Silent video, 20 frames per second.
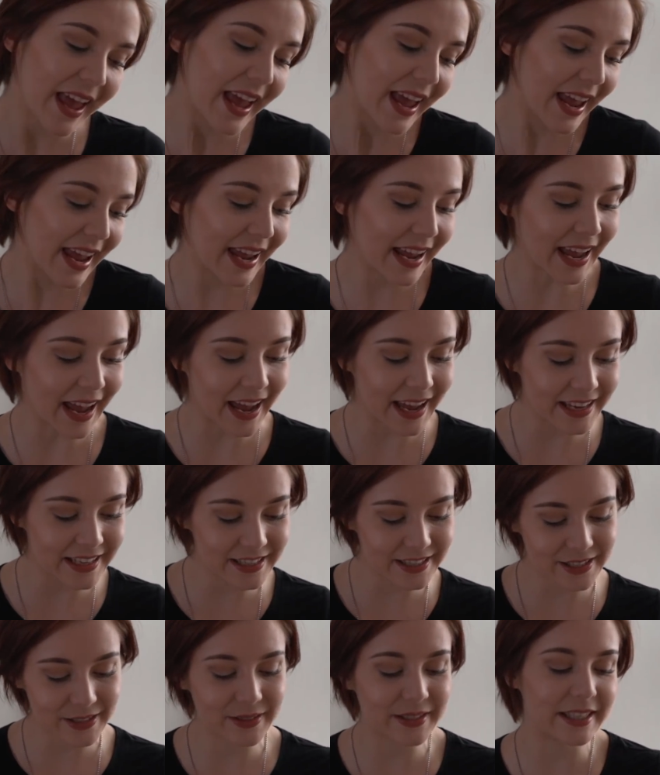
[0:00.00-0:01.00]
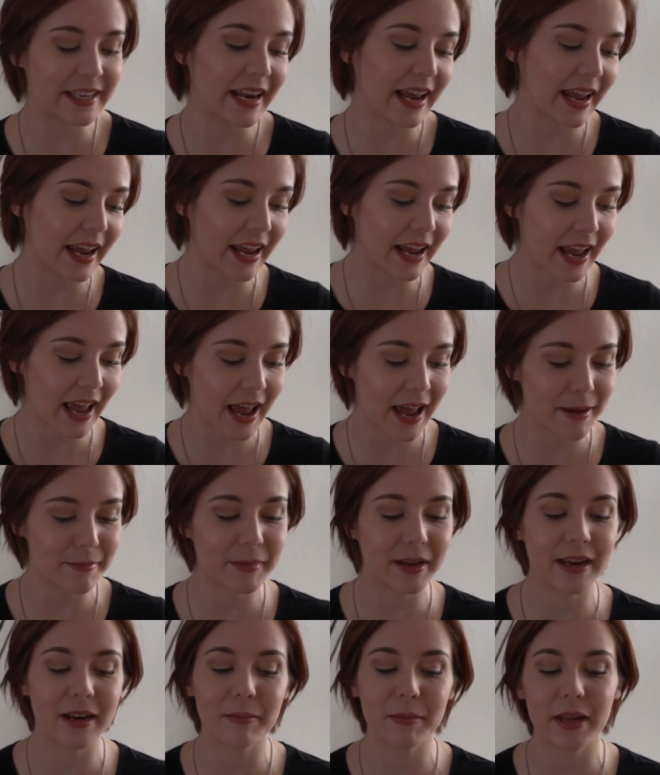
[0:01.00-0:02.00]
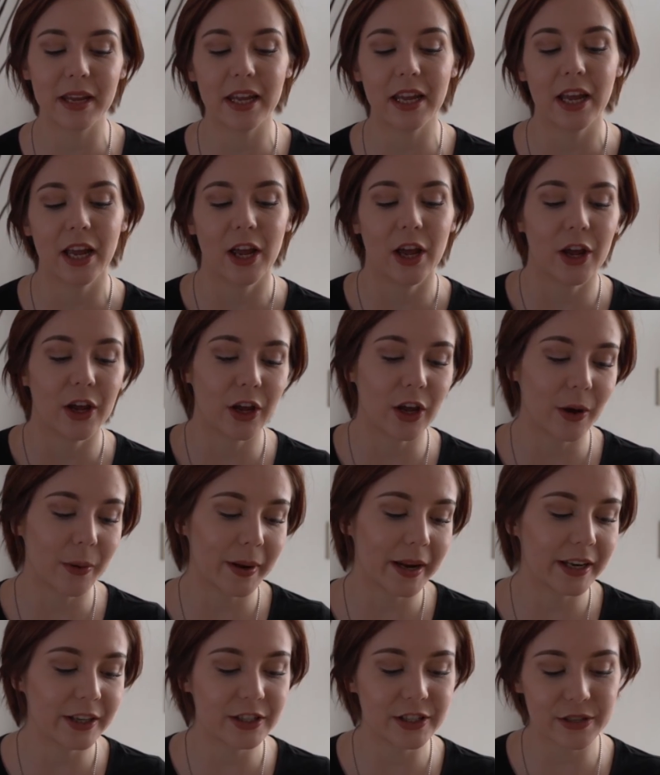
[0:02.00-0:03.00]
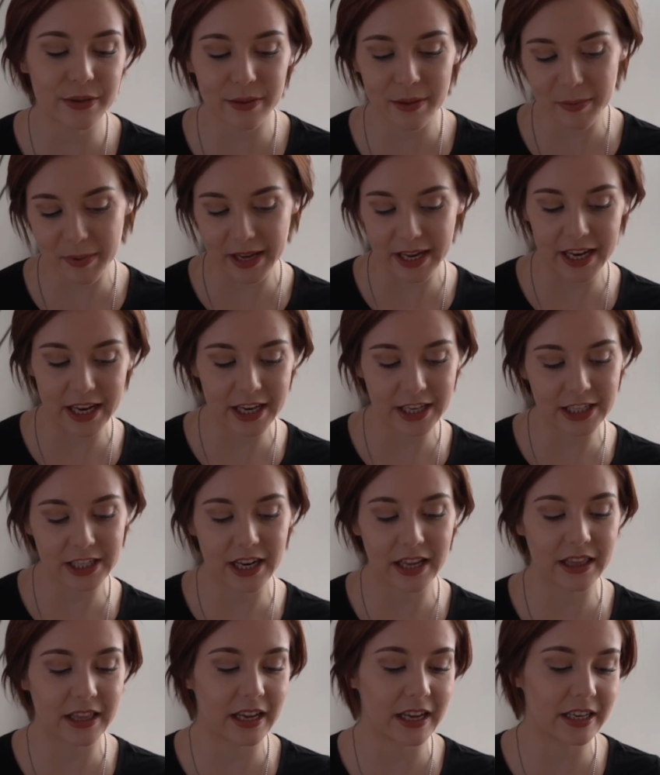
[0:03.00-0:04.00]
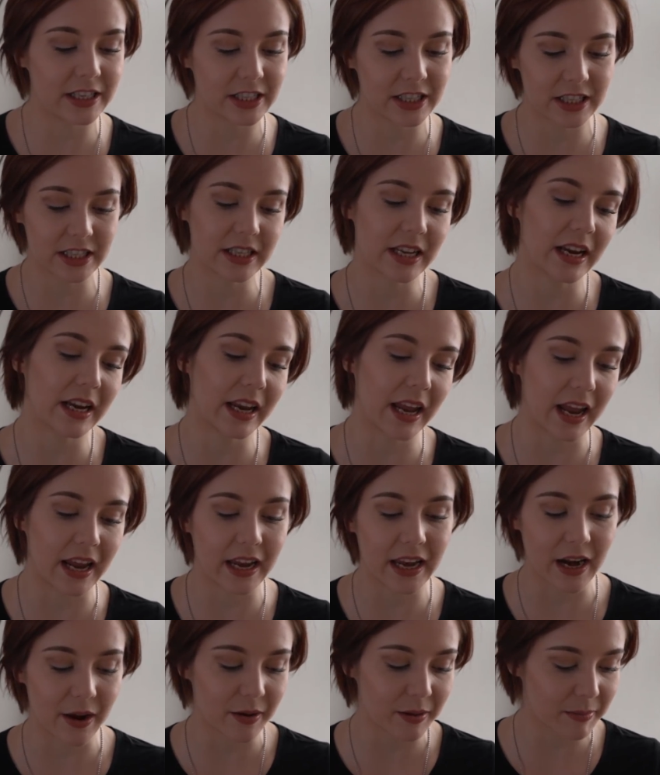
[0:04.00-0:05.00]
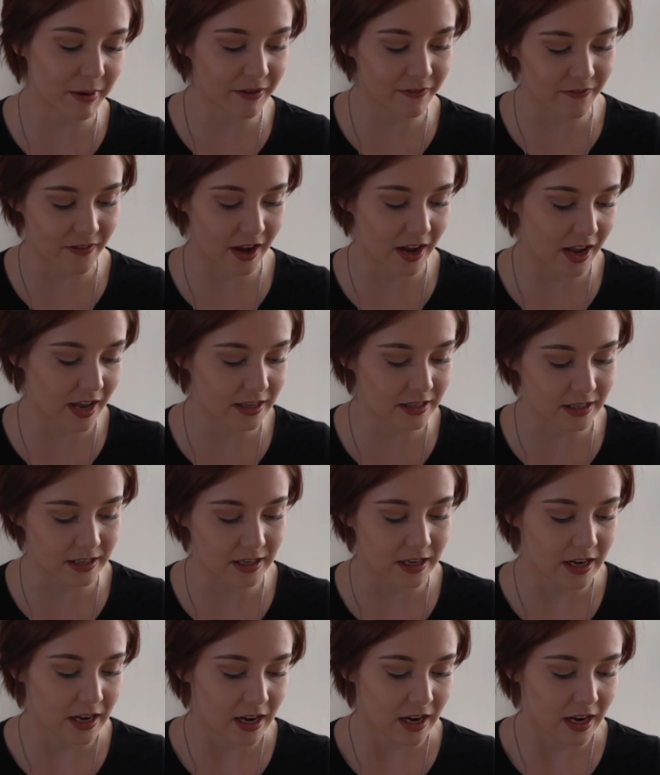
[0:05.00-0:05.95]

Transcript: hey guys, so today I'm gonna be going to the beach and then just like hanging out with my friends, and